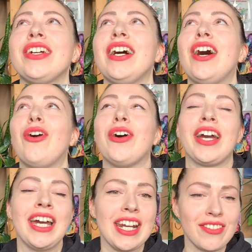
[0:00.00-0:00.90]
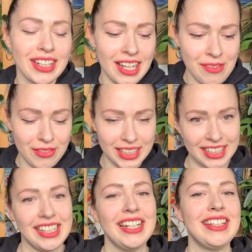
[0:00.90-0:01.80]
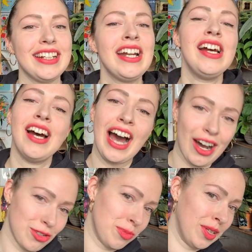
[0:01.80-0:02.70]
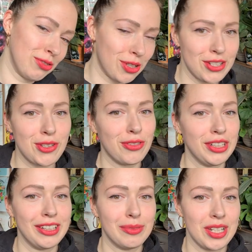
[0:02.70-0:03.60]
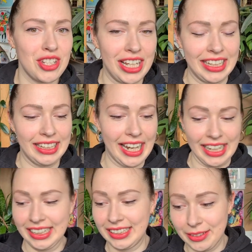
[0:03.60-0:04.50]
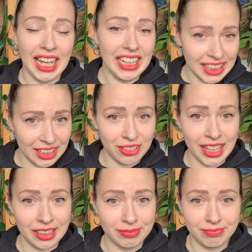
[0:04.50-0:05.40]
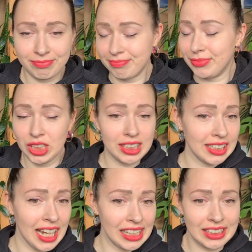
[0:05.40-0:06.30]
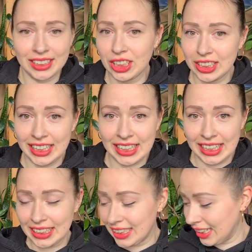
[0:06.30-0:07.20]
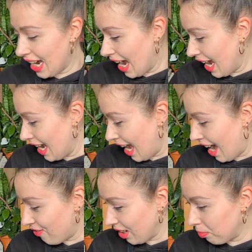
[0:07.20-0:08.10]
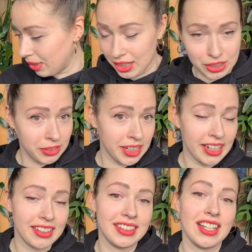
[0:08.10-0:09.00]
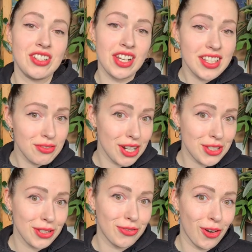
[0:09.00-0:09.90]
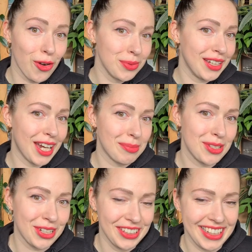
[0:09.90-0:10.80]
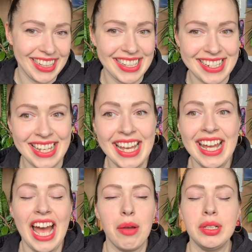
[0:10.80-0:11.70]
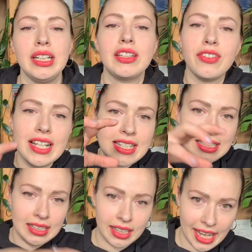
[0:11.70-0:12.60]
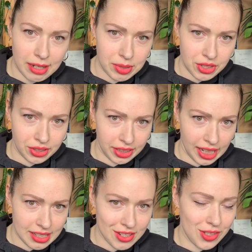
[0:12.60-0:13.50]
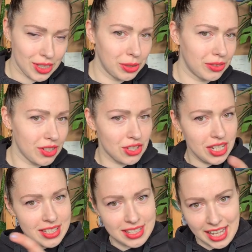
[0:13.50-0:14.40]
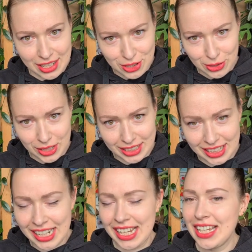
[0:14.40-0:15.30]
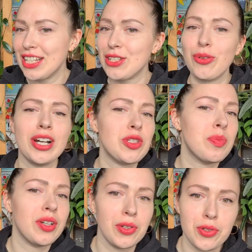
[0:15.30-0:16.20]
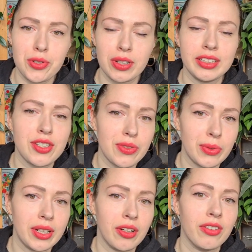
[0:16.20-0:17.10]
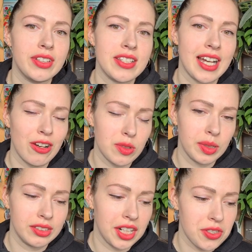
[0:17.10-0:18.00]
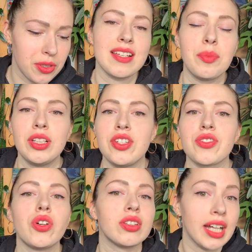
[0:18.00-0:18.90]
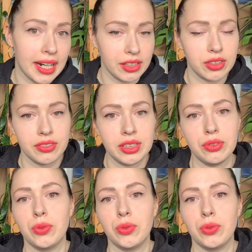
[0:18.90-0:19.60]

we go, here we come with another houseplant rescue video on my channel. And and here we are. Not lying, not kidding, I have a plant over here that I just rescued from the garbage containers. I mean, it wasn't in the garbage containers, you know, it was just next to it. So as per usual, the story of this houseplant rescue, somebody just got tired of it,